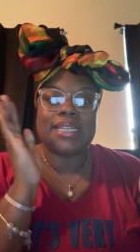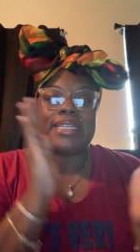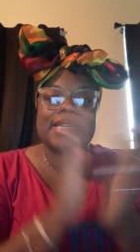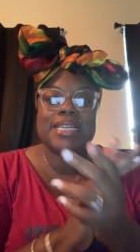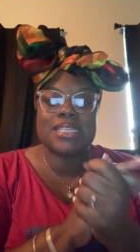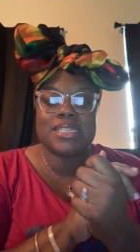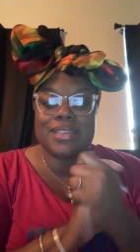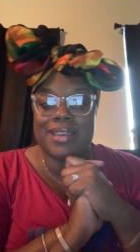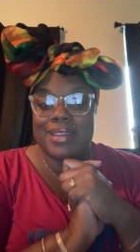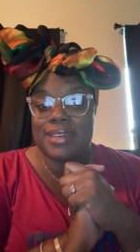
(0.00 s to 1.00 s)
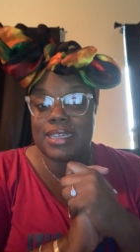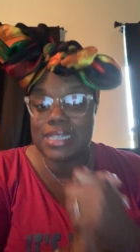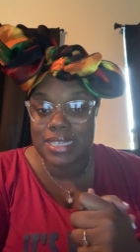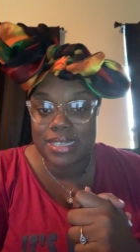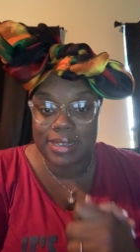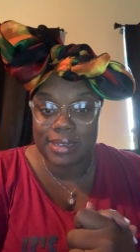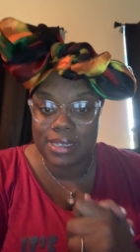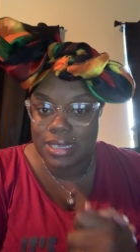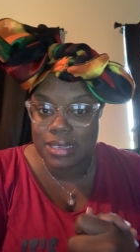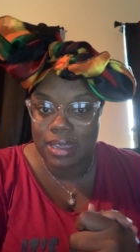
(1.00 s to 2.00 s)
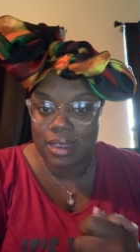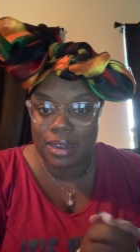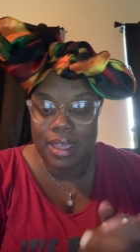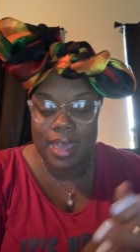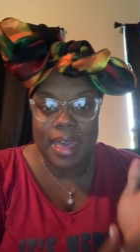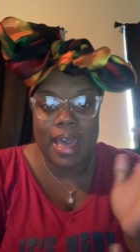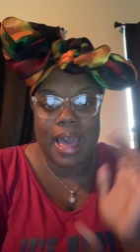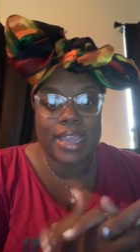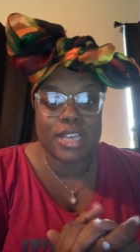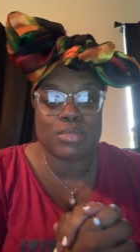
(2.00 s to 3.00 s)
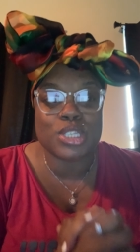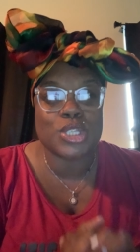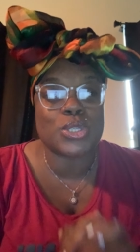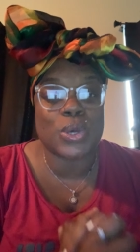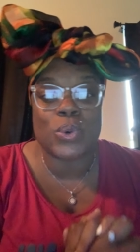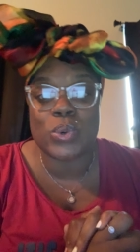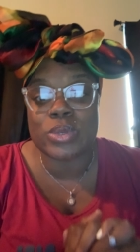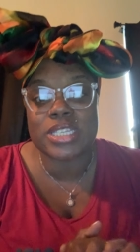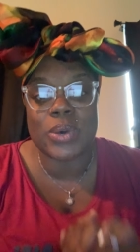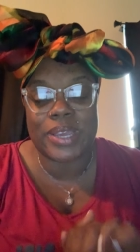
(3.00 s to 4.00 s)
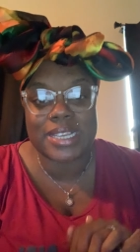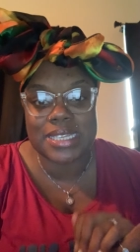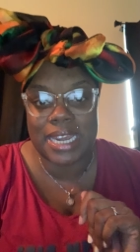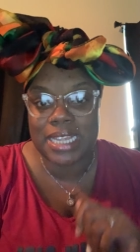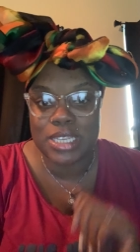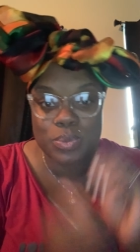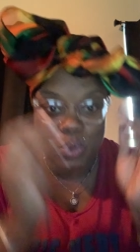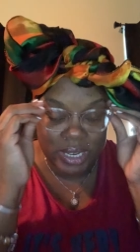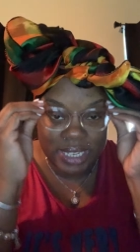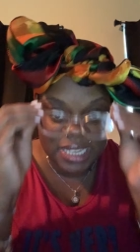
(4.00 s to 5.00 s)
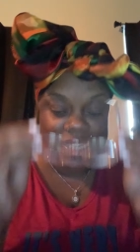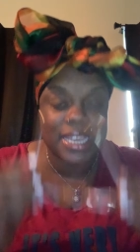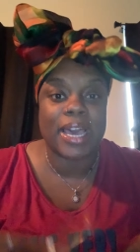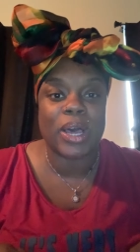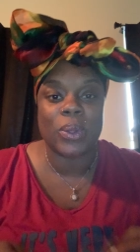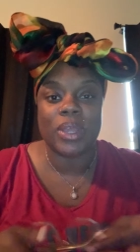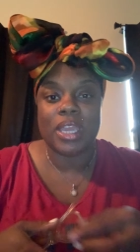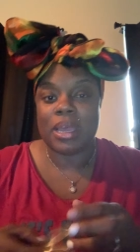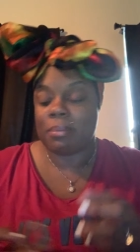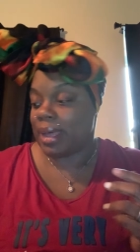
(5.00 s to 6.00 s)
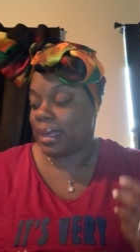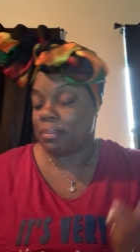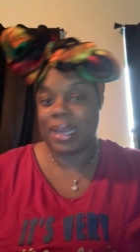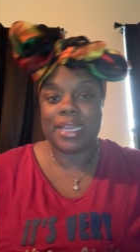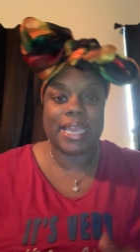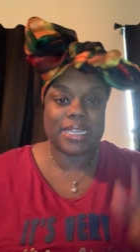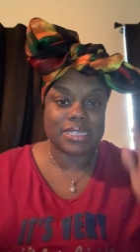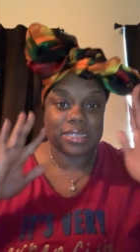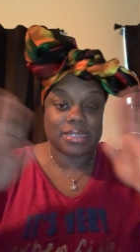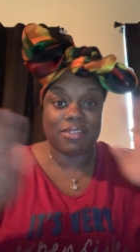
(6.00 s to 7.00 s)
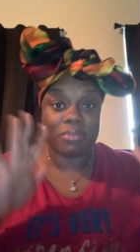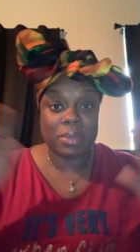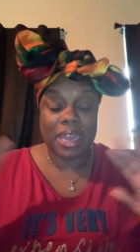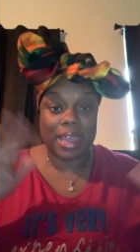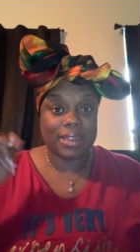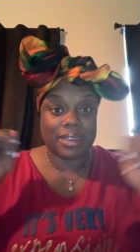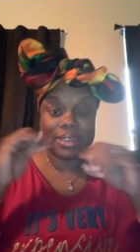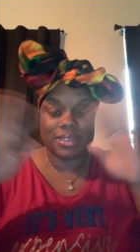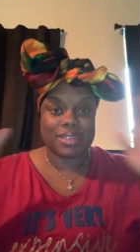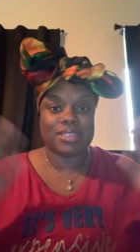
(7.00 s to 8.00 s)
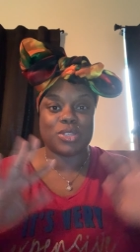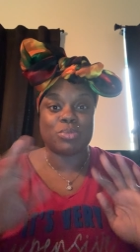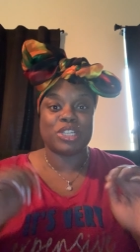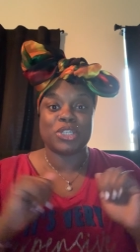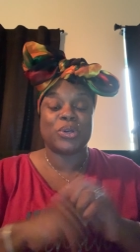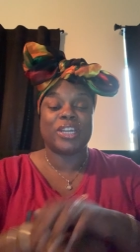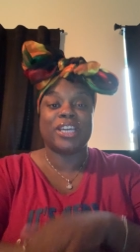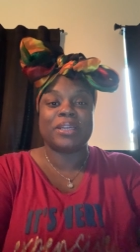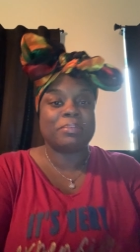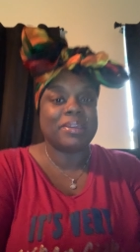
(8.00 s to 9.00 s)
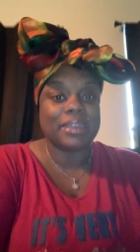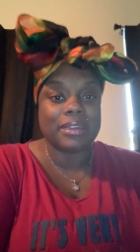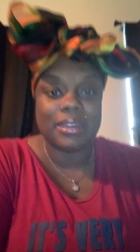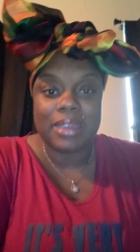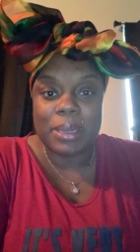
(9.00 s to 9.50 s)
Listen, listen, listen. I am so, so excited this morning. Listen, y'all. My my glasses is giving me like it's, it's too much going on up here.